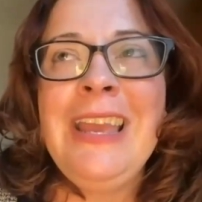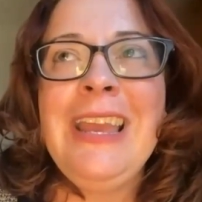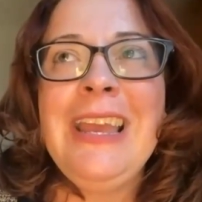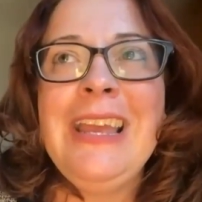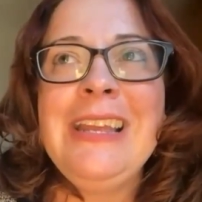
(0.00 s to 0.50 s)

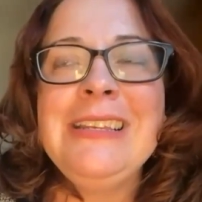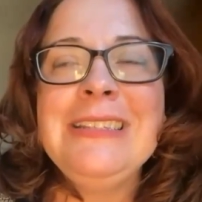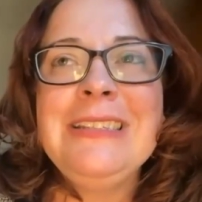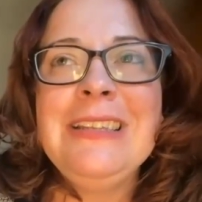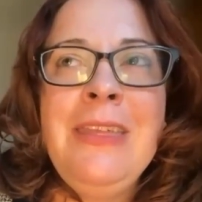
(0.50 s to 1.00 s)

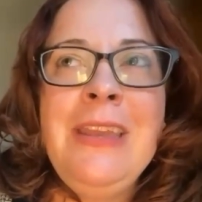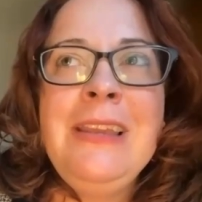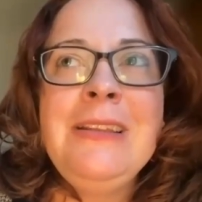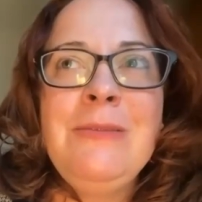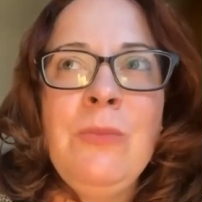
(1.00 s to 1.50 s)
And I
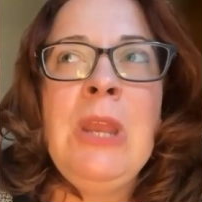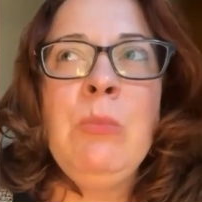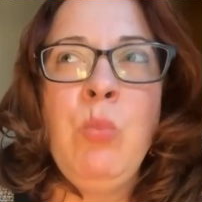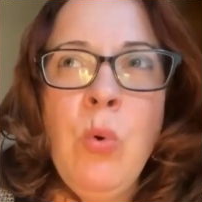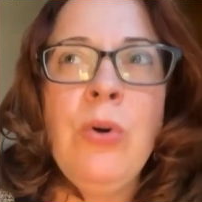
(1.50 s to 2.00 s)
think it
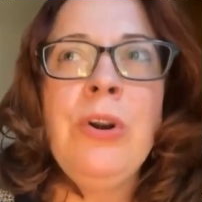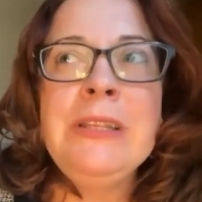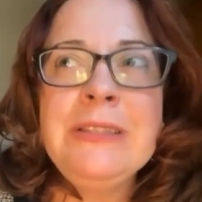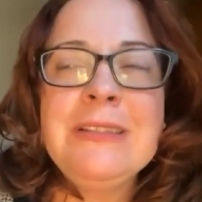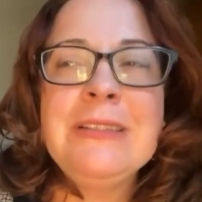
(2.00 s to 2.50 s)

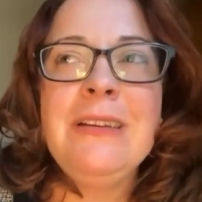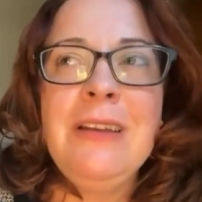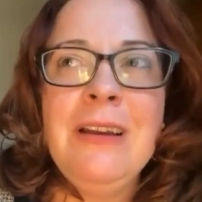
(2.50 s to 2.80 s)
warrants